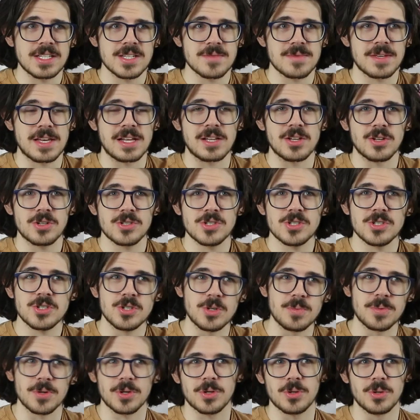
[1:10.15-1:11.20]
something that looks
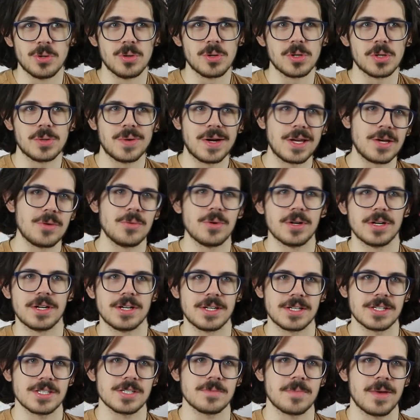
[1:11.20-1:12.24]
super cool in a way you wouldn't
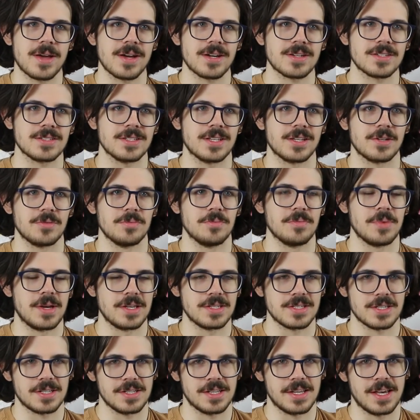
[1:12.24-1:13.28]
expect. Like,
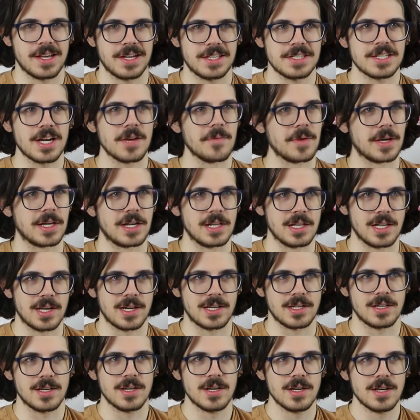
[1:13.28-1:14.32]
basically anytime I get to
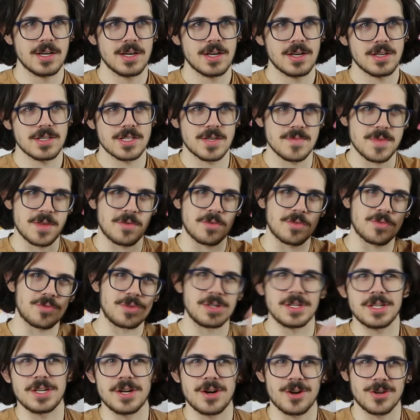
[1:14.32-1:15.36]
light something with
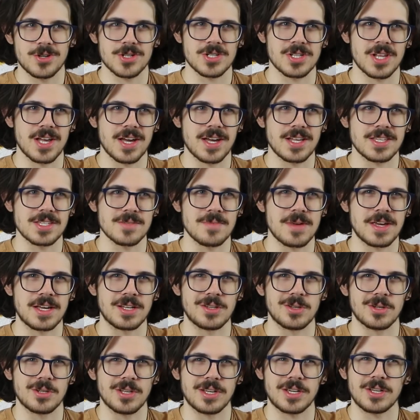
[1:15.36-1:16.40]
really harsh lights and make it
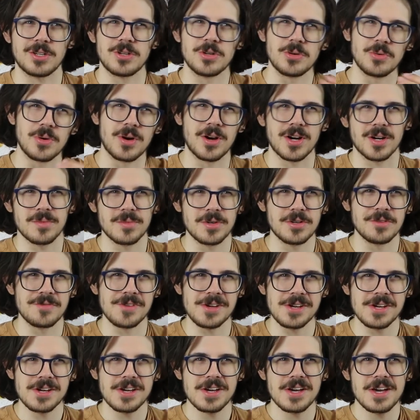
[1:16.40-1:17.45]
look like a noir
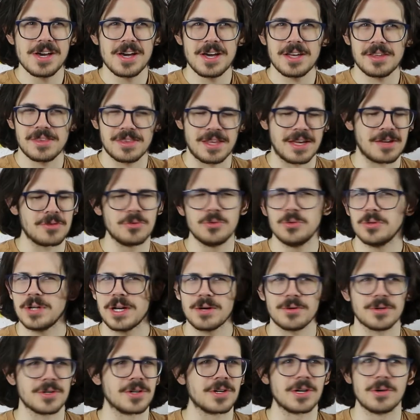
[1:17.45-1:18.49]
movie, now
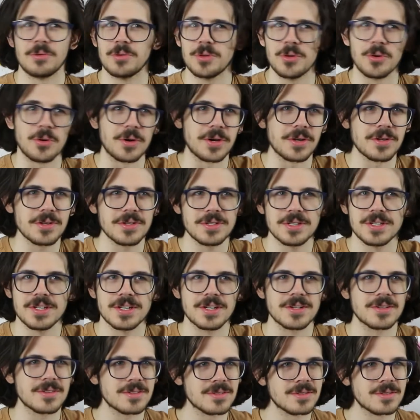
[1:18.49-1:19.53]
we're cooking with oil, you know.